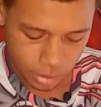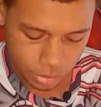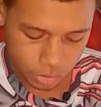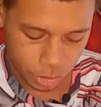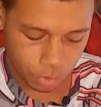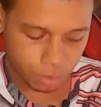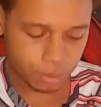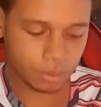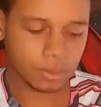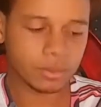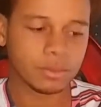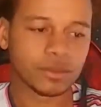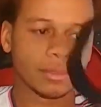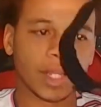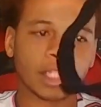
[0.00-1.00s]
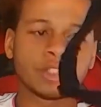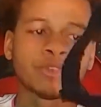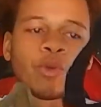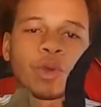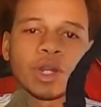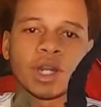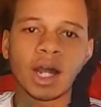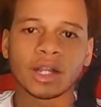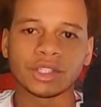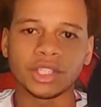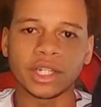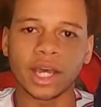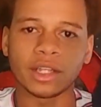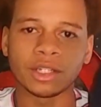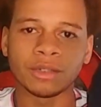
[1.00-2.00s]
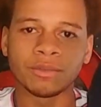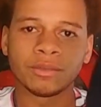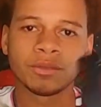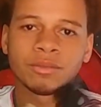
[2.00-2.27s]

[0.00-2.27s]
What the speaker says: So, that's $40 together.